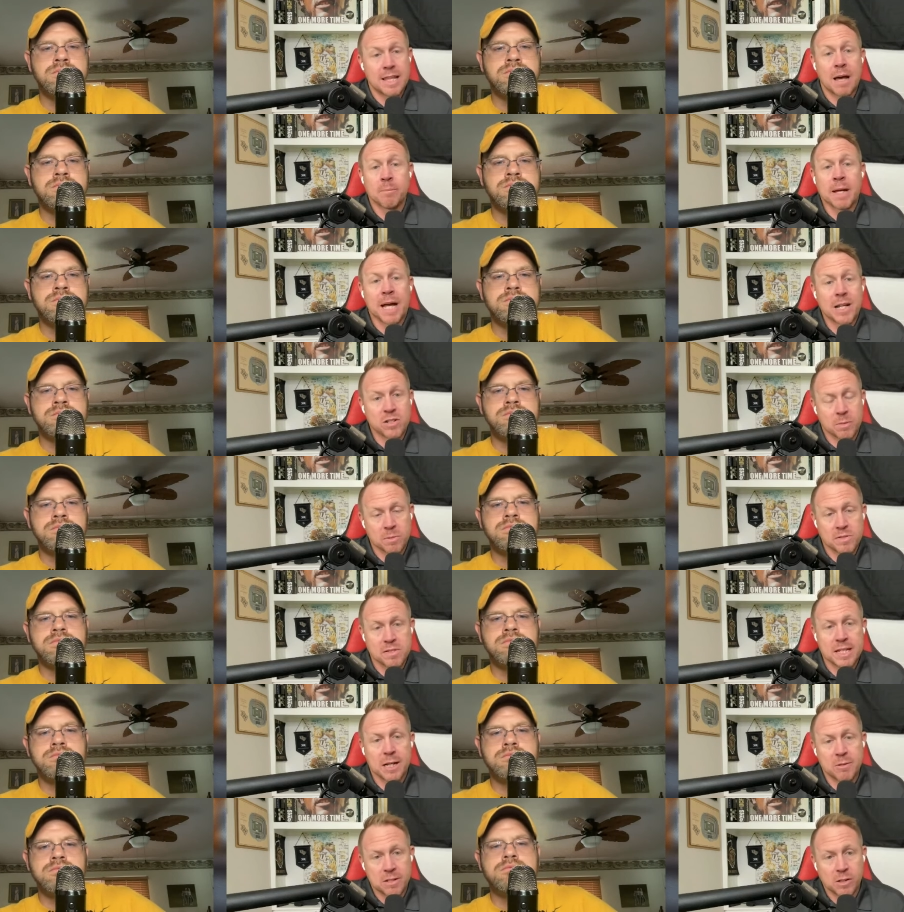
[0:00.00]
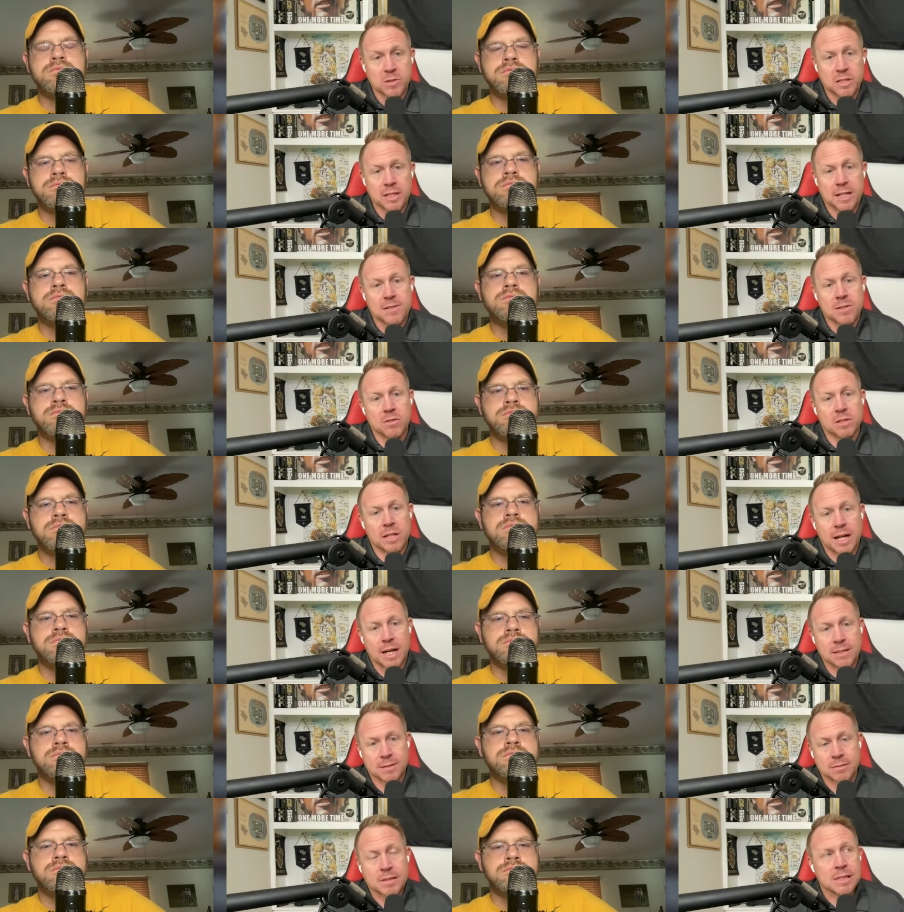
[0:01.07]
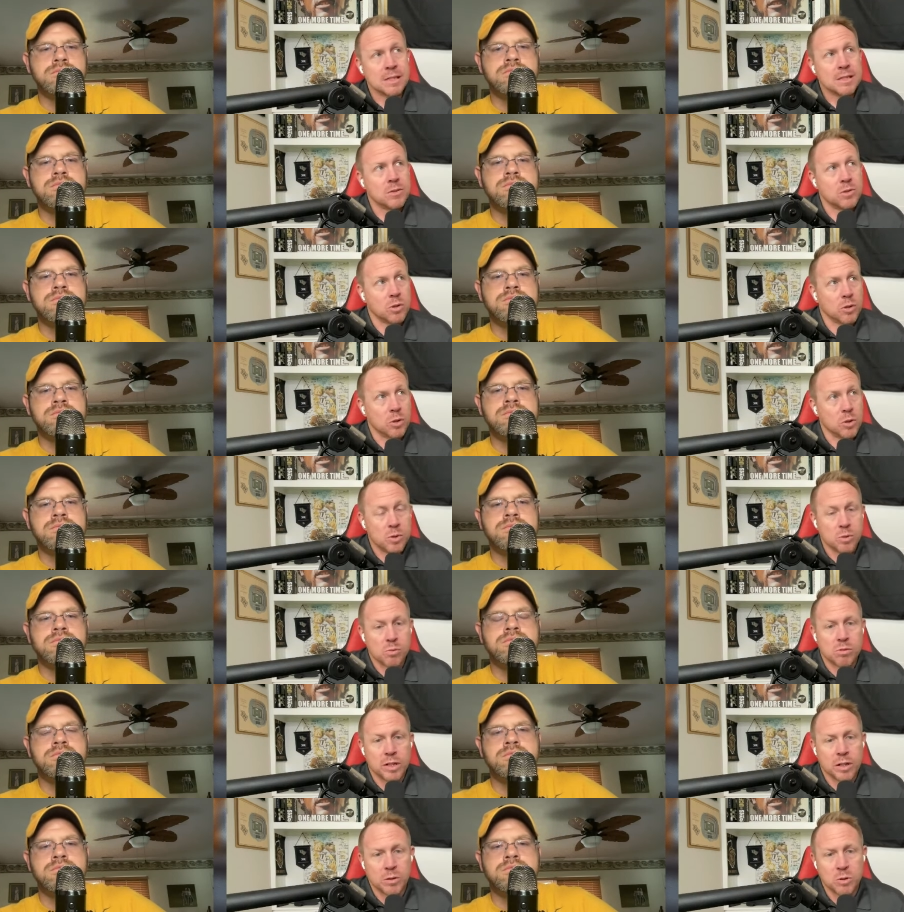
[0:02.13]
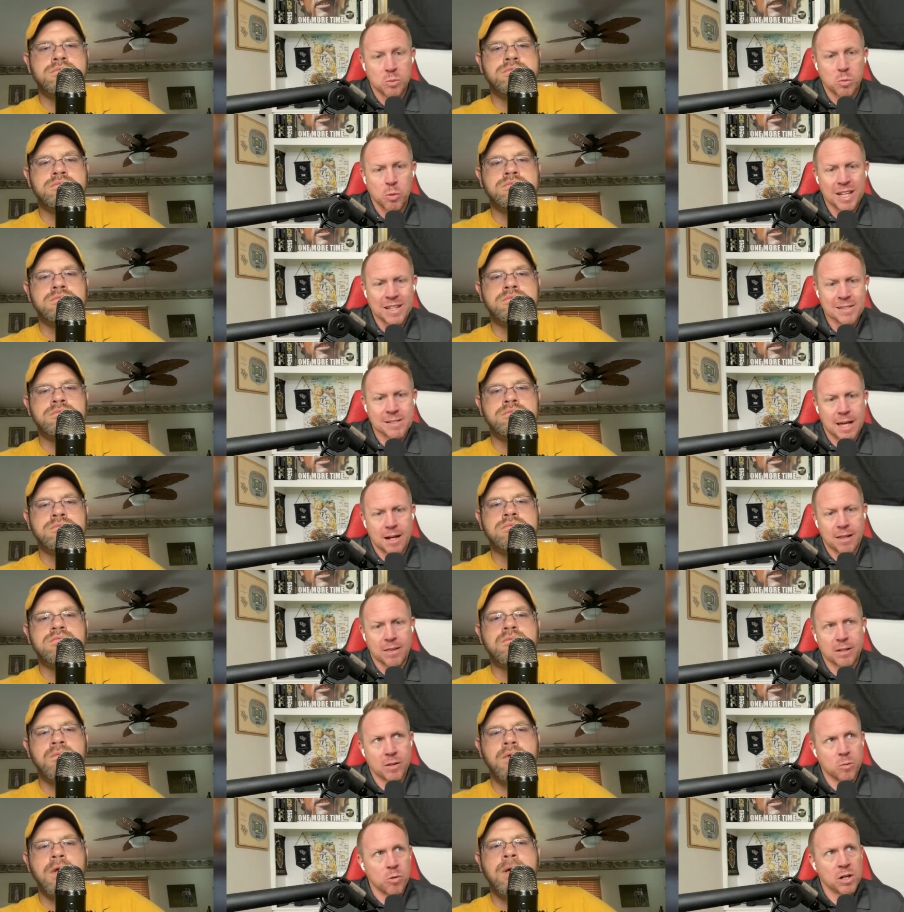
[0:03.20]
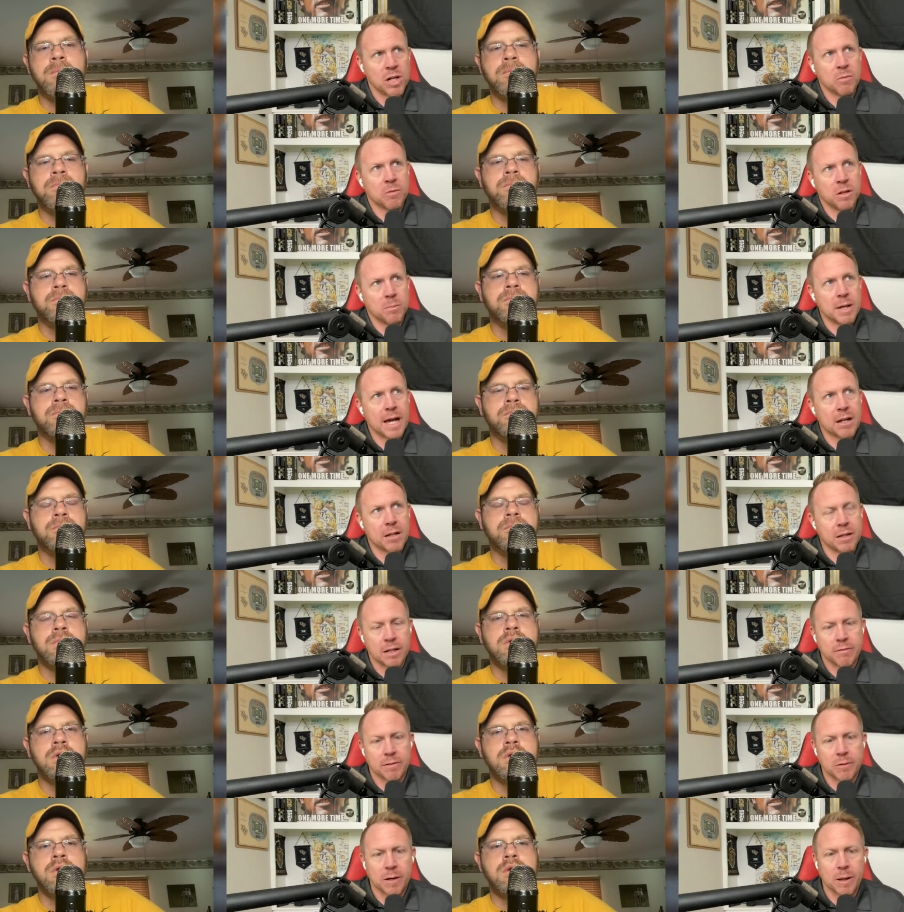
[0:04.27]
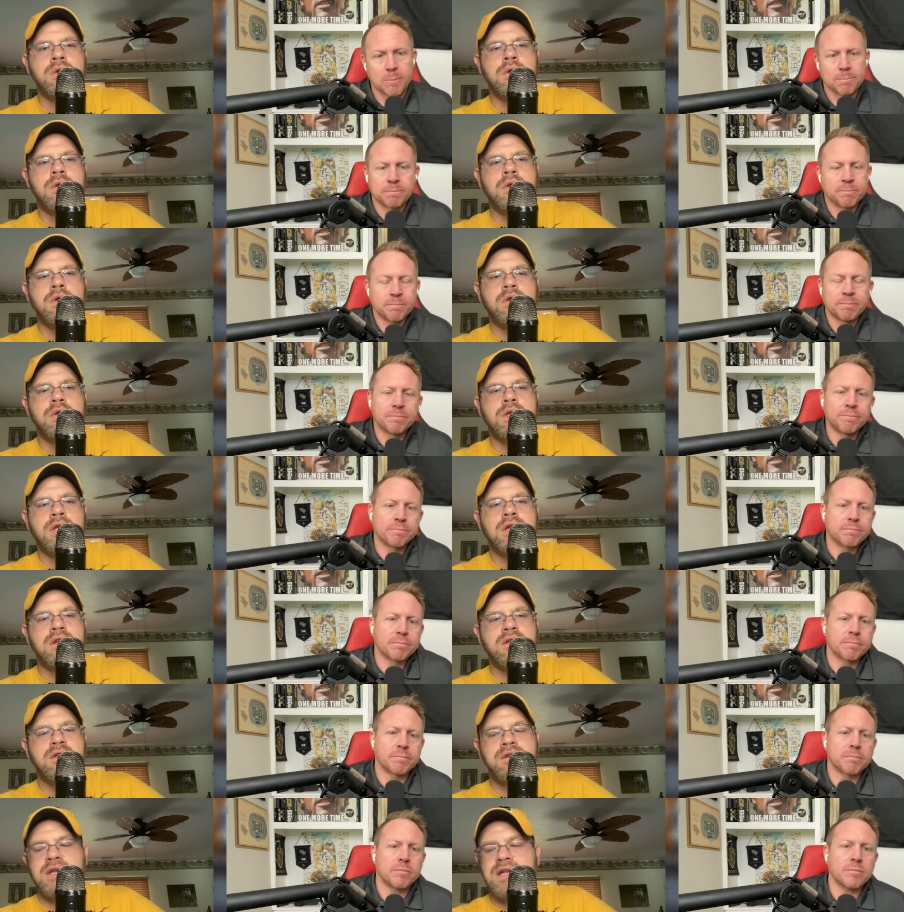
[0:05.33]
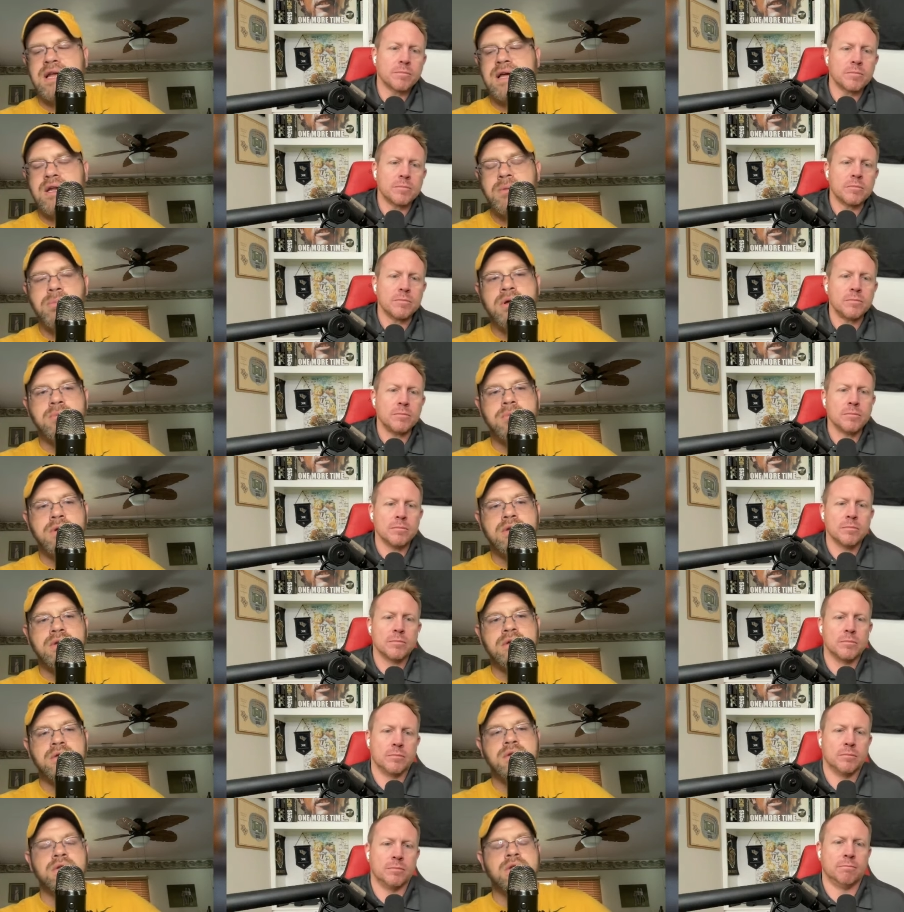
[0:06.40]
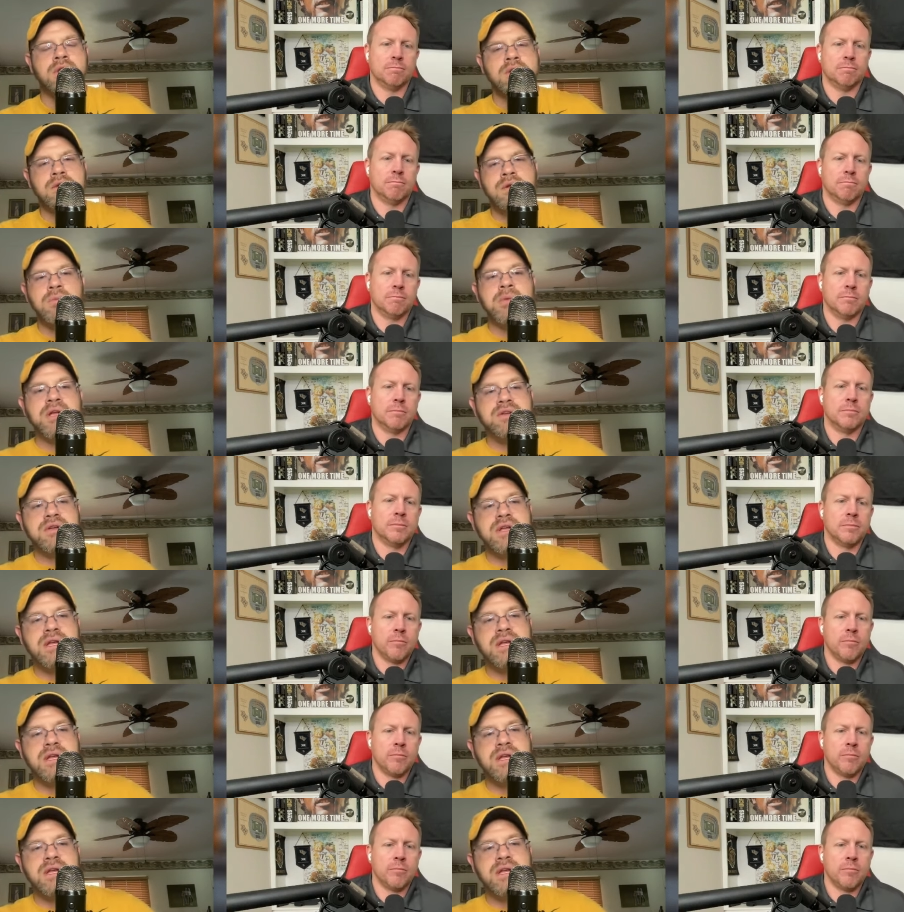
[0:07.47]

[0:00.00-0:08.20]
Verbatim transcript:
Speaker 1: matchup and see how he goes against those guys and sort of who you know who wins kind of the the one on one battle in every rep.
Speaker 2: Yeah, does he line up on? The, you mentioned